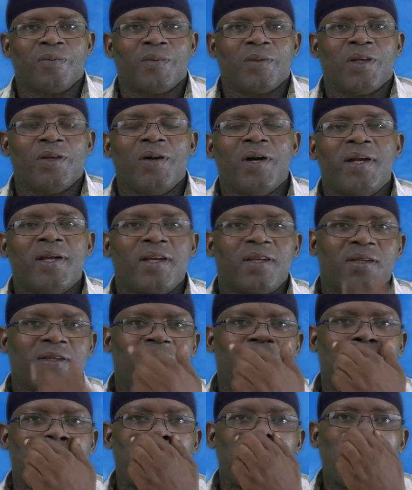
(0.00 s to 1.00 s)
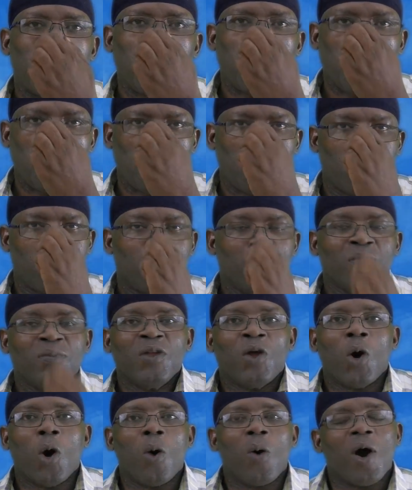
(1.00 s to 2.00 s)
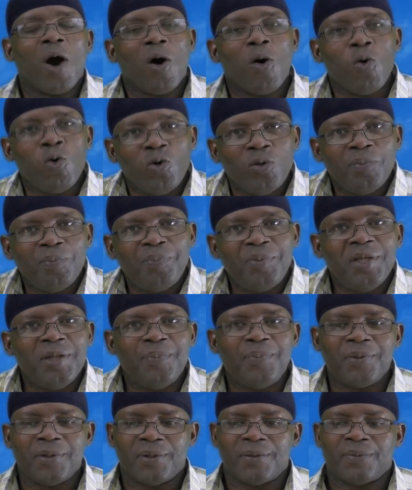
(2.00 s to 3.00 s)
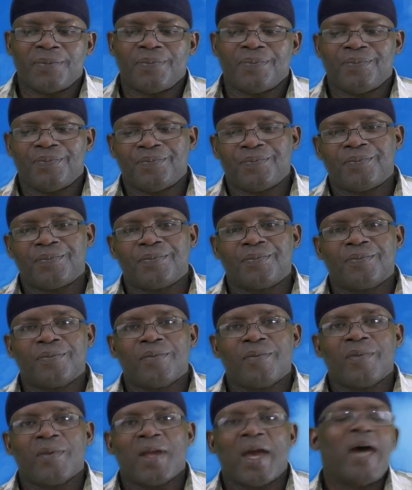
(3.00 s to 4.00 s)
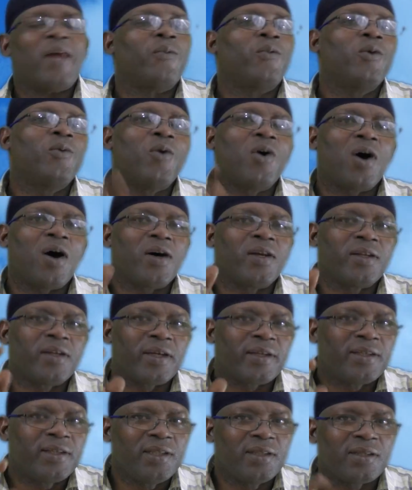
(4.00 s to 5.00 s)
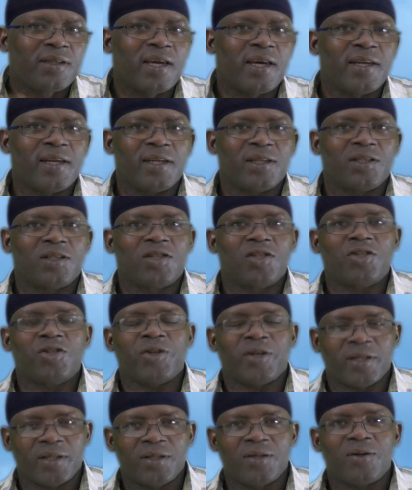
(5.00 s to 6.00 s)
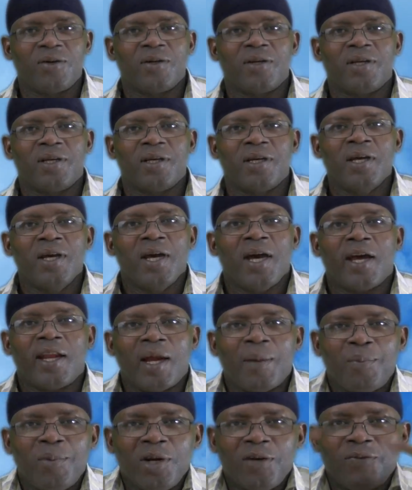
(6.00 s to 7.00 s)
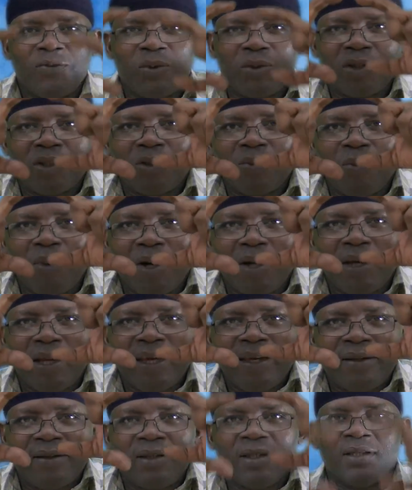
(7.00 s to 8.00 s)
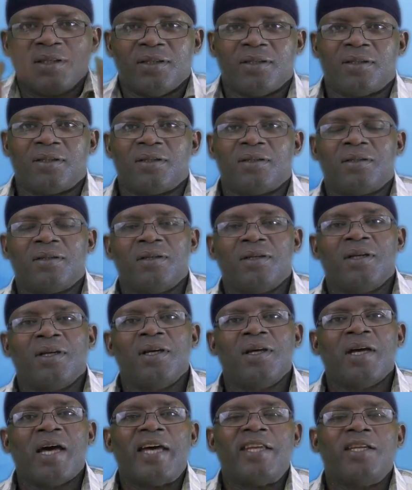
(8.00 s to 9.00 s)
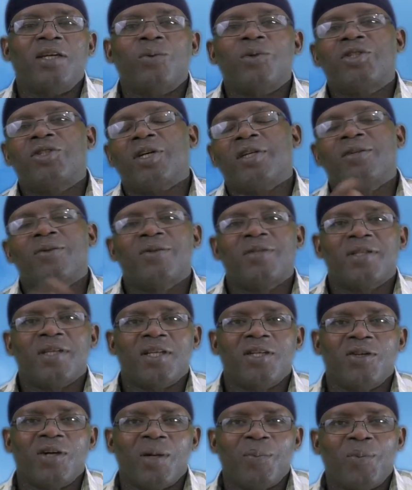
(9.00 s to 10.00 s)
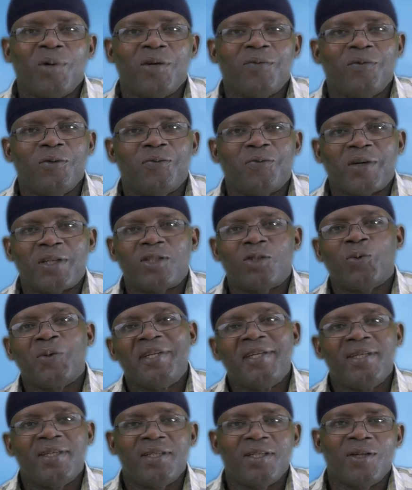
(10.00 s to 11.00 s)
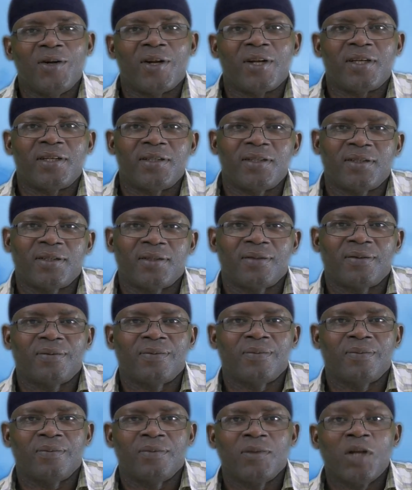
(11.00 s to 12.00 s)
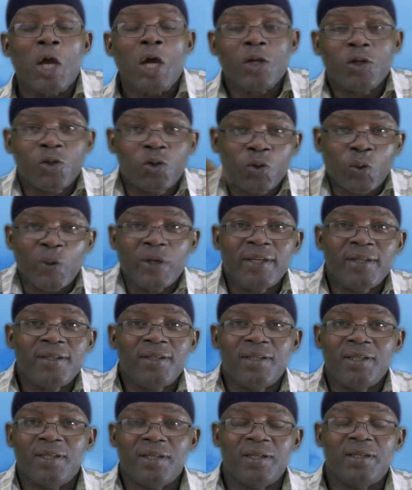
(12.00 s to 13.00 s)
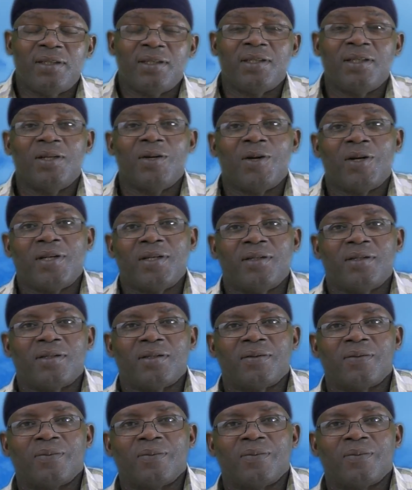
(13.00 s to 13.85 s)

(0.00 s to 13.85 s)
You understand? Our own people. And we were under this kind of stress down here. And our breadfruit small like this. And they were trying to sell your breadfruit for $20. 20 EC dollars.